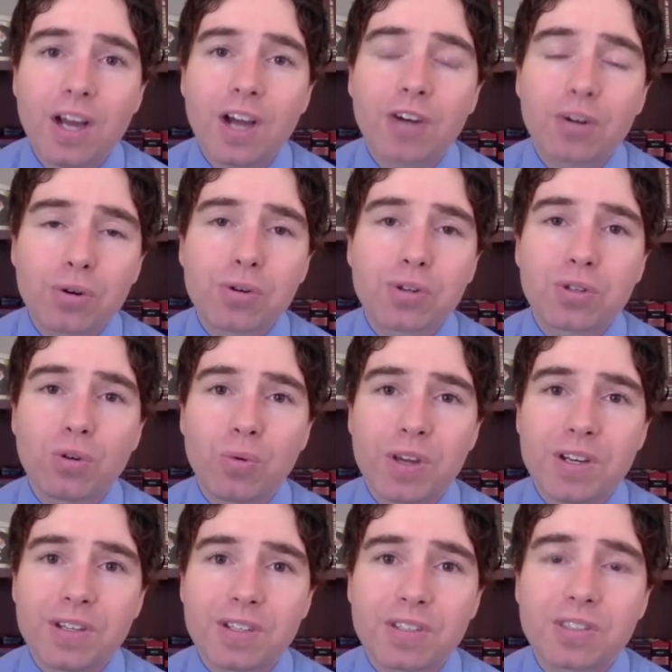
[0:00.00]
A crucial
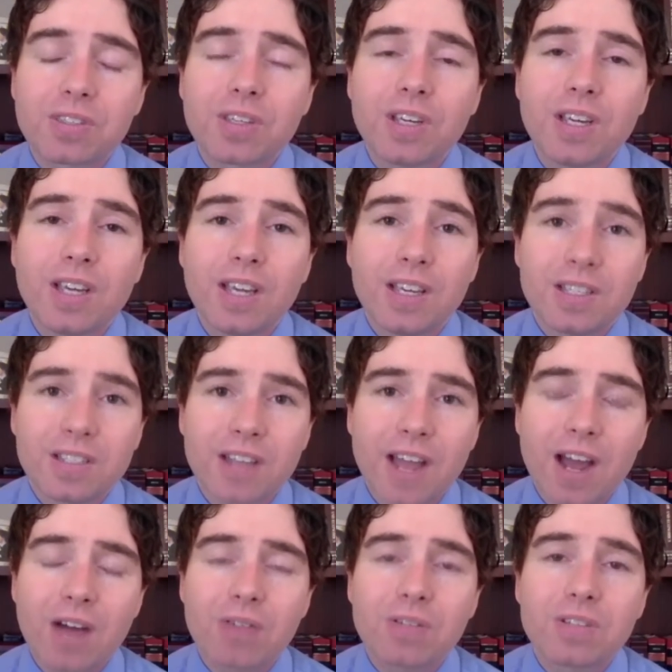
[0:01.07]
witness is
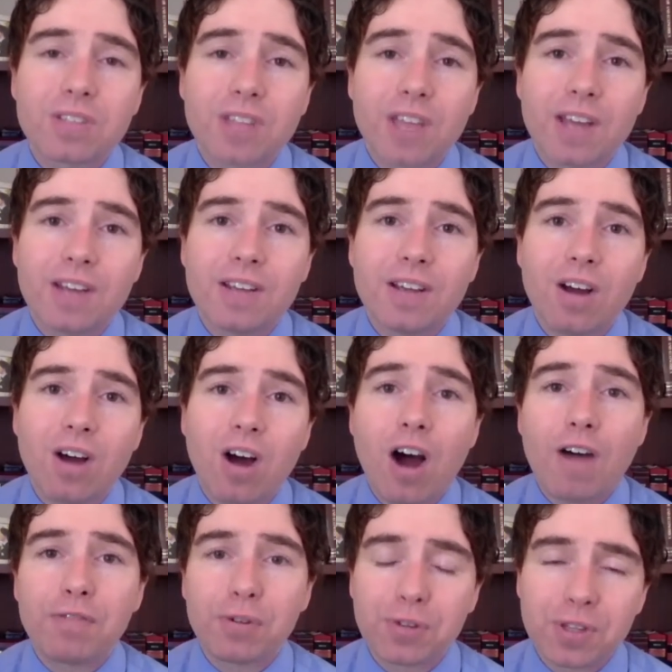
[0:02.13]
now said
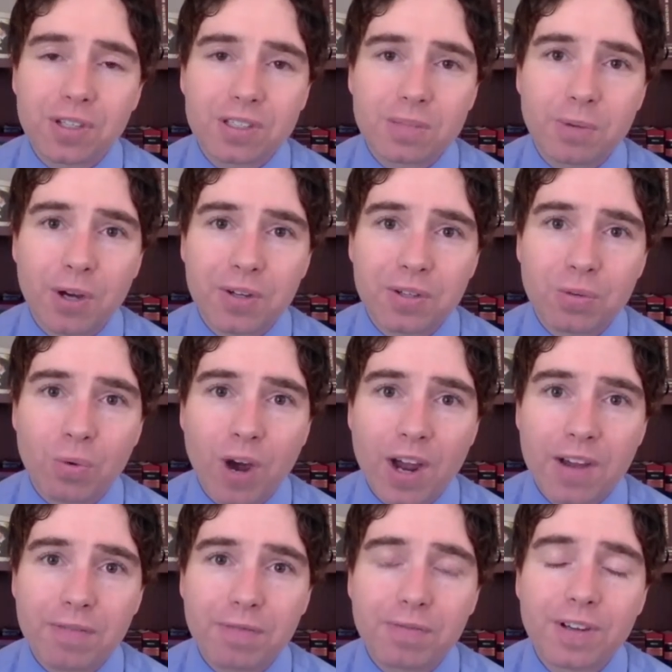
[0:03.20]
awful things about your
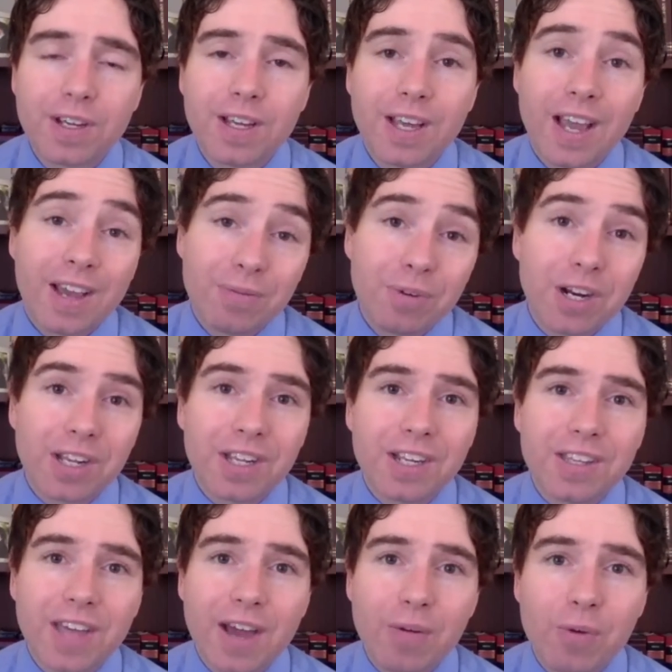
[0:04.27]
wife. And
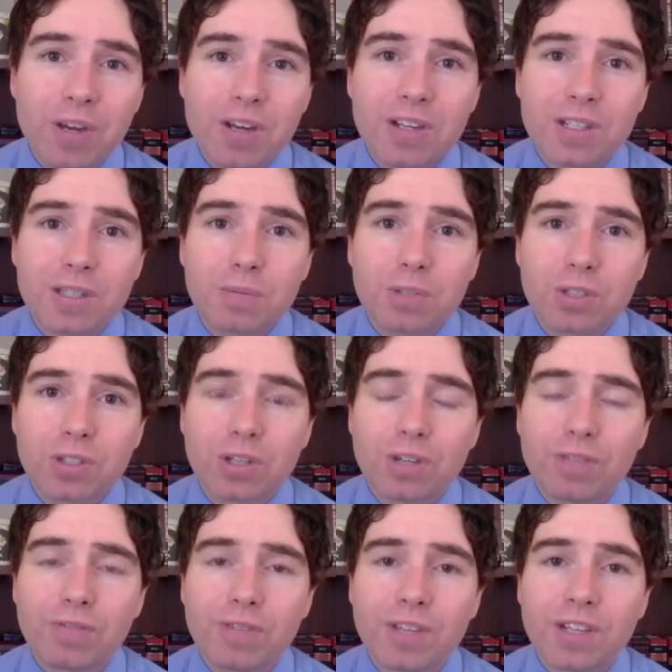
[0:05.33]
really, that witness should
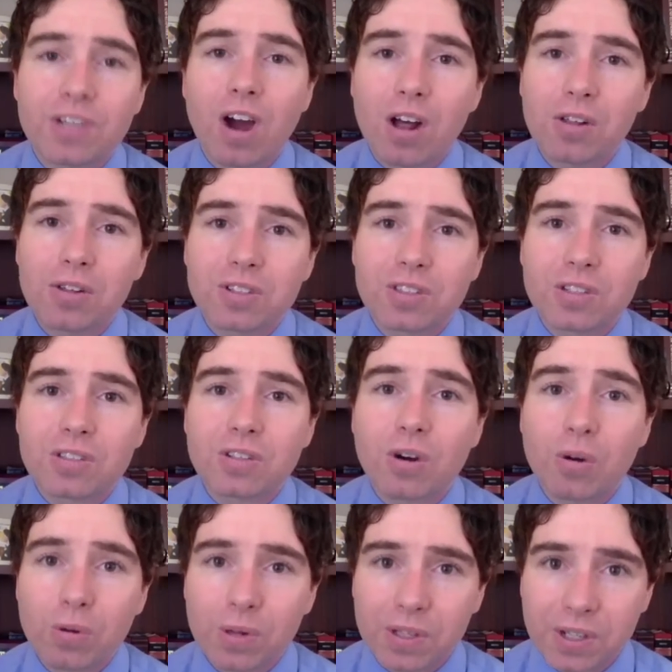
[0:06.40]
have acknowledged this
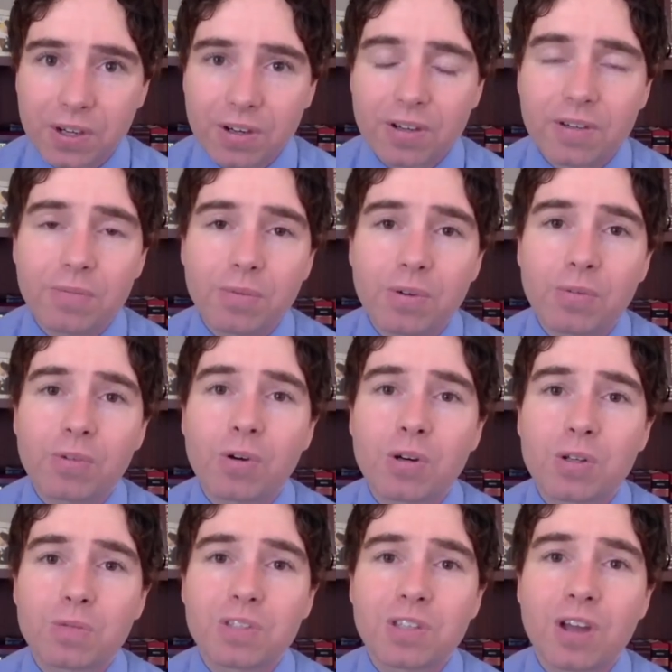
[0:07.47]
earlier. And of
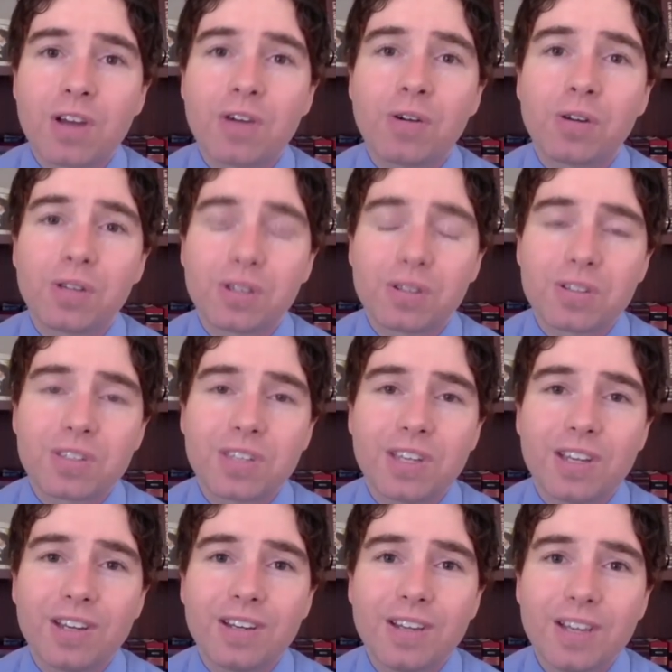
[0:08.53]
course, we saw an earlier
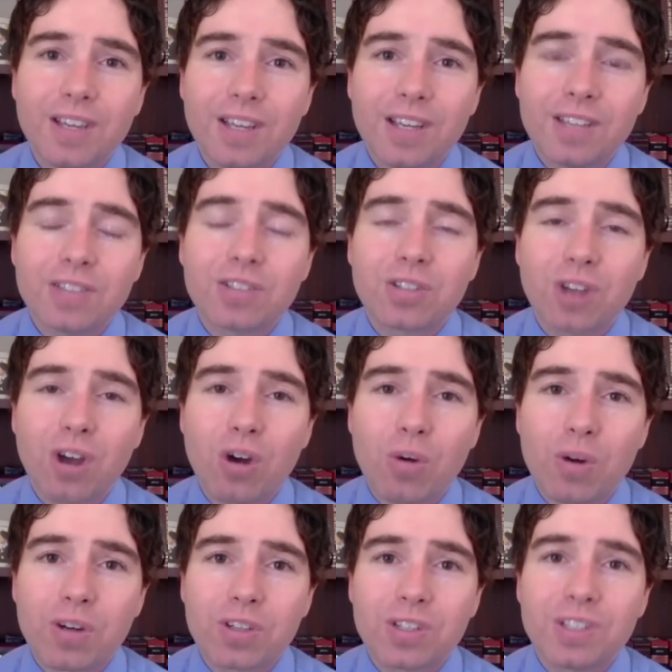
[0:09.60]
scene in the show
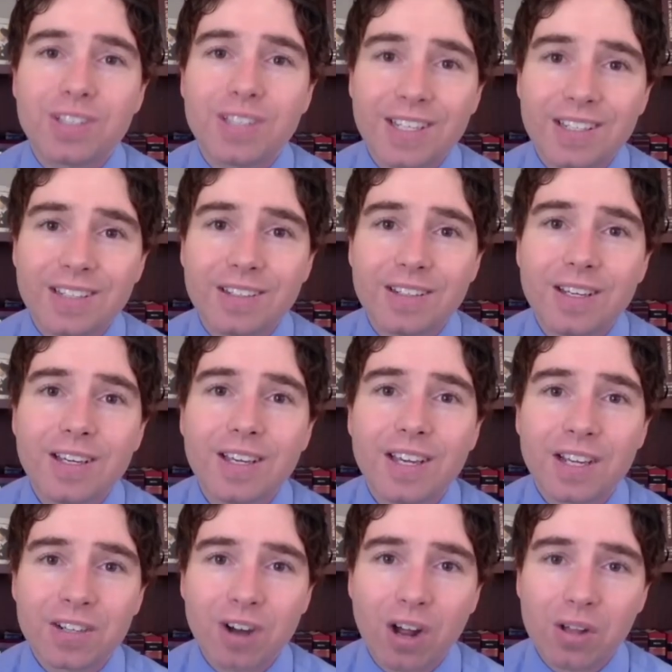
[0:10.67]
where she didn't
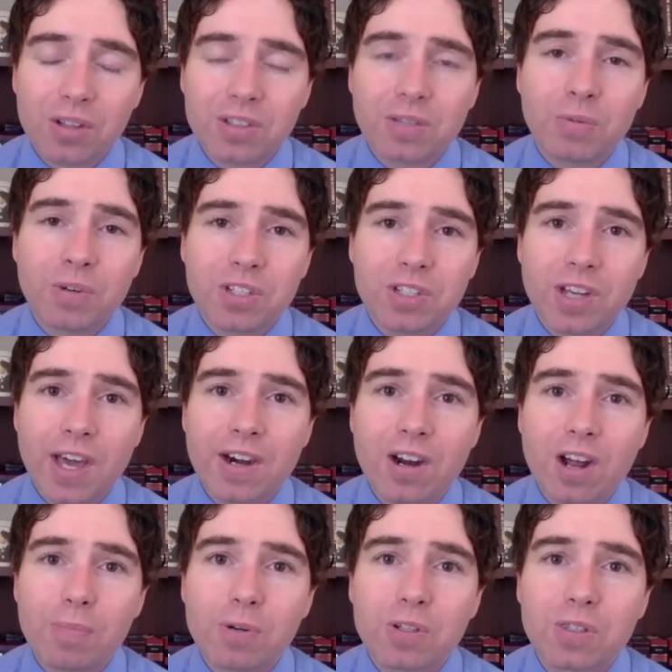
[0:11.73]
acknowledge it when she had
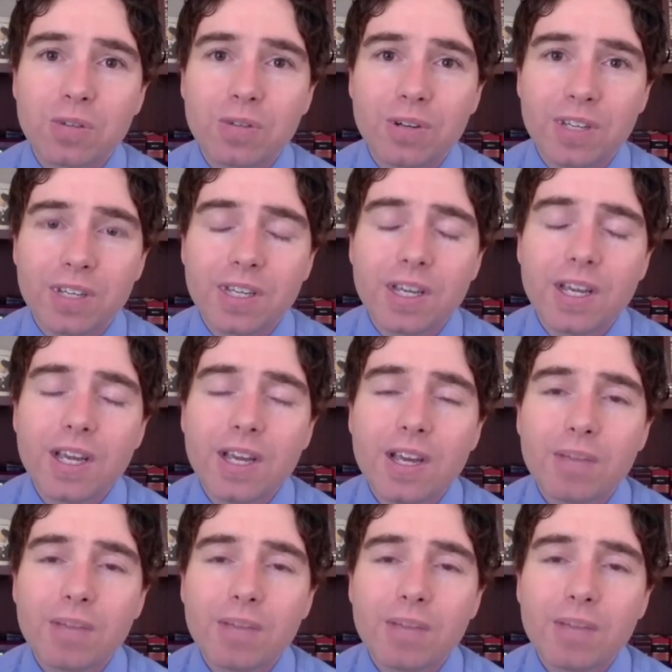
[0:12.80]
an opportunity.